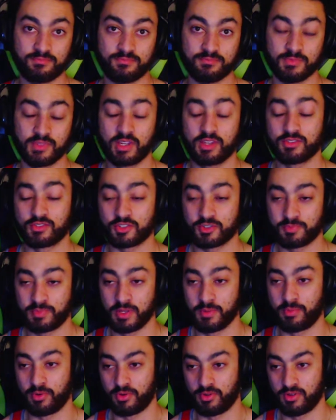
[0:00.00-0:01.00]
Because there's
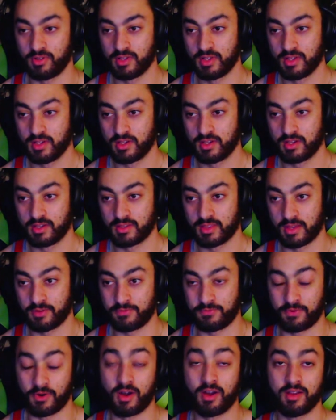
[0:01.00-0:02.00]
people that
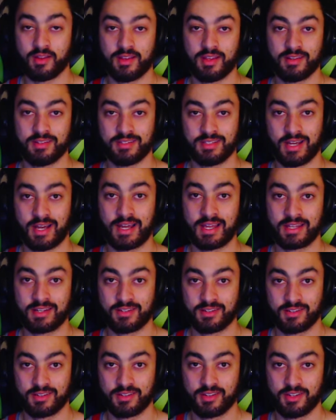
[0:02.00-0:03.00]
fought and
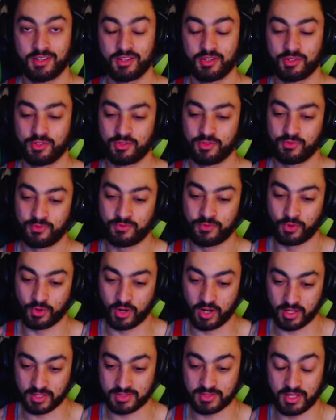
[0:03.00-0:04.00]
died
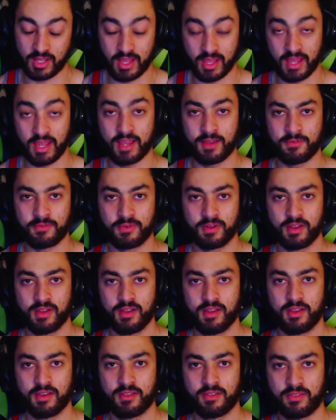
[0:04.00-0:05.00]
for us to have
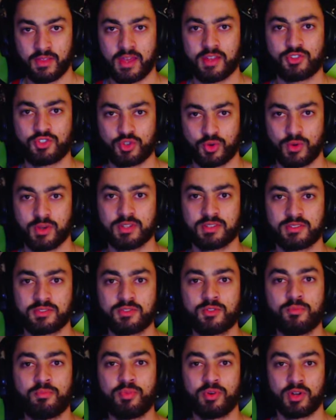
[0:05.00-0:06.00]
that choice
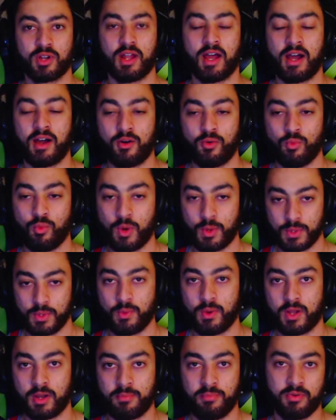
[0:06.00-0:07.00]
to put out what we
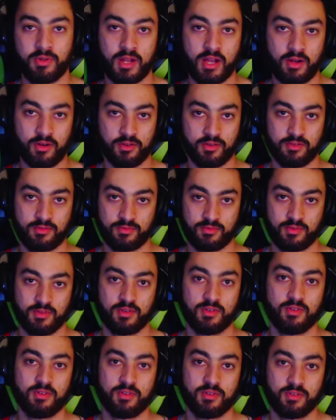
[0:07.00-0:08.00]
want to put out.
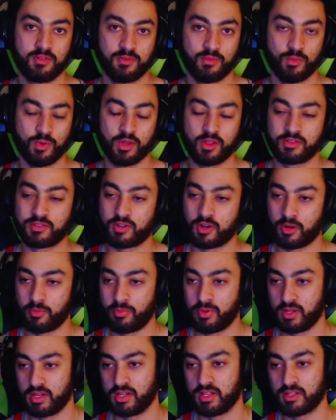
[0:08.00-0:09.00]
Whether it's our
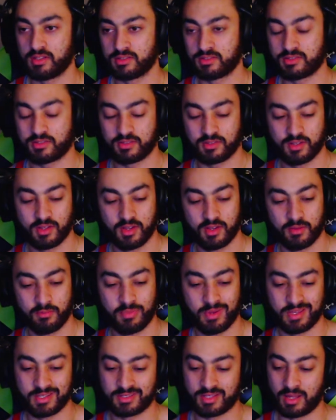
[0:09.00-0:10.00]
opinions
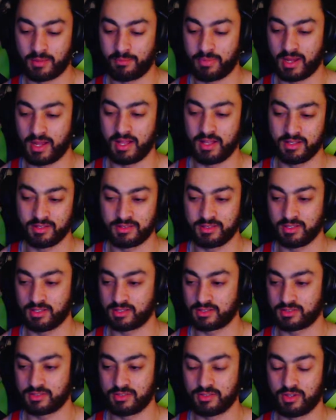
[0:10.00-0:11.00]
based on
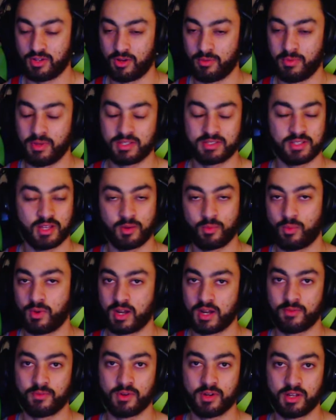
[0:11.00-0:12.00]
politics, based on
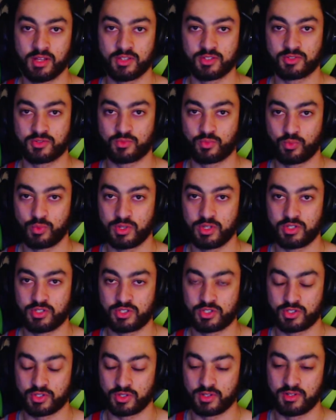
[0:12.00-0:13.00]
whatever it is, we
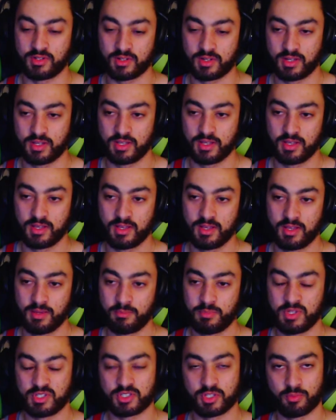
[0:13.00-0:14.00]
shouldn't
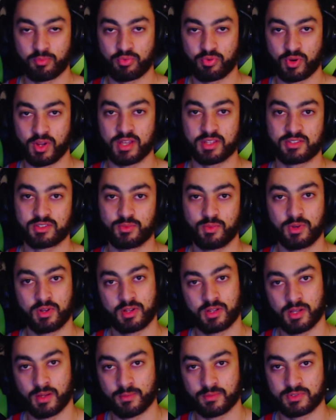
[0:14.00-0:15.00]
be suppressed when
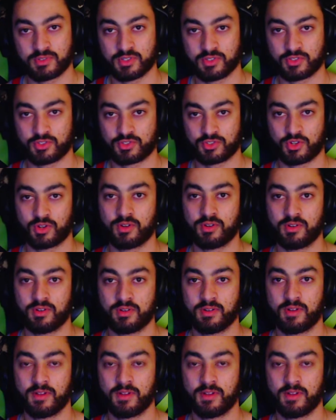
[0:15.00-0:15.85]
it comes to certain,